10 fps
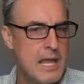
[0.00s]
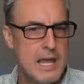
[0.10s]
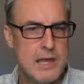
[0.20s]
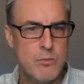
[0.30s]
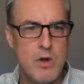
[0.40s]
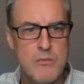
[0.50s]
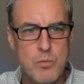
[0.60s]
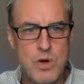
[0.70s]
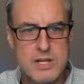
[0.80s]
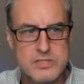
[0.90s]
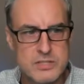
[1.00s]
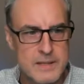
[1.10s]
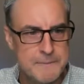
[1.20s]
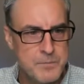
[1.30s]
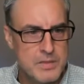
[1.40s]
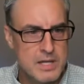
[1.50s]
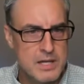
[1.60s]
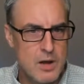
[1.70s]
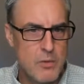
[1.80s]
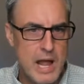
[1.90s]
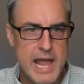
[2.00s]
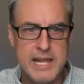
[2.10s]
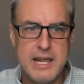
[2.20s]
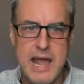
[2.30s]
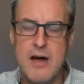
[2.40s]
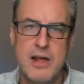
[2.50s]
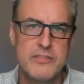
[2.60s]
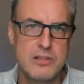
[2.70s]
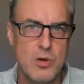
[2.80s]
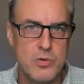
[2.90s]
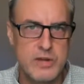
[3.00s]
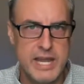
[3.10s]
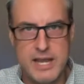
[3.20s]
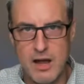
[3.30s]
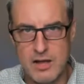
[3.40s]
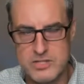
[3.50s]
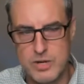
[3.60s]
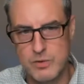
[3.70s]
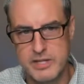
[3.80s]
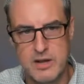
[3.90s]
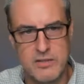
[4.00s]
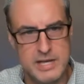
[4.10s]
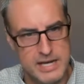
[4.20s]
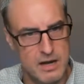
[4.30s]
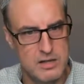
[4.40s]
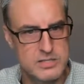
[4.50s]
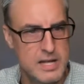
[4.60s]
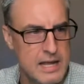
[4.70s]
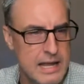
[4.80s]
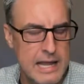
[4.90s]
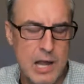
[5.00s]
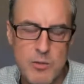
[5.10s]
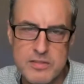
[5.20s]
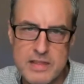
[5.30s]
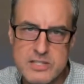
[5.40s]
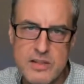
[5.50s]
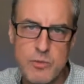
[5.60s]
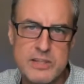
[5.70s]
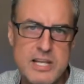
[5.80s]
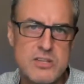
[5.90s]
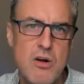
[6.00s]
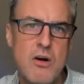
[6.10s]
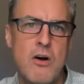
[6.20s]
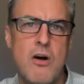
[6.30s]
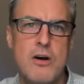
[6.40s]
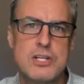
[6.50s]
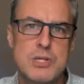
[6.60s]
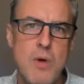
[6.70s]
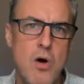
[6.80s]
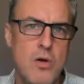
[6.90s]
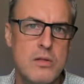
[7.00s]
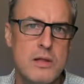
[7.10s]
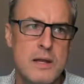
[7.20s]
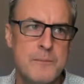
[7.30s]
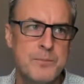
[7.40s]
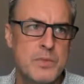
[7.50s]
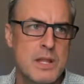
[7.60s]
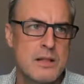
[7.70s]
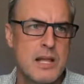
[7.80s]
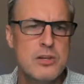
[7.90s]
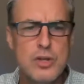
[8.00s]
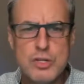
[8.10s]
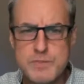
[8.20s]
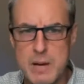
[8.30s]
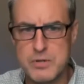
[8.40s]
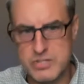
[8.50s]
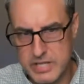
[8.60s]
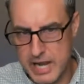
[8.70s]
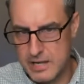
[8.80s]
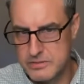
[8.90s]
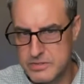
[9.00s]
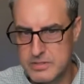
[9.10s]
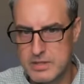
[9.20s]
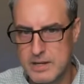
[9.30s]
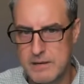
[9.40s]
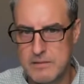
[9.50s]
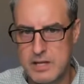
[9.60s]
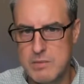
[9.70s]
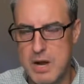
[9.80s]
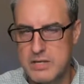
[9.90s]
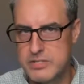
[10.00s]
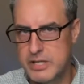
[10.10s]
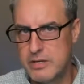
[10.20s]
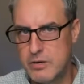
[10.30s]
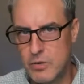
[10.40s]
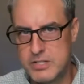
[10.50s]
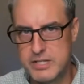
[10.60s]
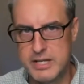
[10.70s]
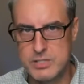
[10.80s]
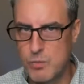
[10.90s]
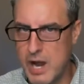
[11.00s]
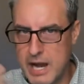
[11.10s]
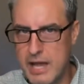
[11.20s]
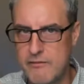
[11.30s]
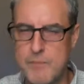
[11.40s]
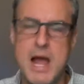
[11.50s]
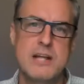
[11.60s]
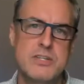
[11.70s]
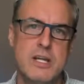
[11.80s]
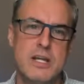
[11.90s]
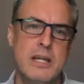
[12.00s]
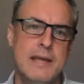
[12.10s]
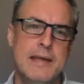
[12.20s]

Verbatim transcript: and one of them was you know, hanging out at the local kiosk, what they call the kiosk. And what they said, what these are are small like newspaper stands, uh, like you might see in New York City, is the way I kind of imagine it.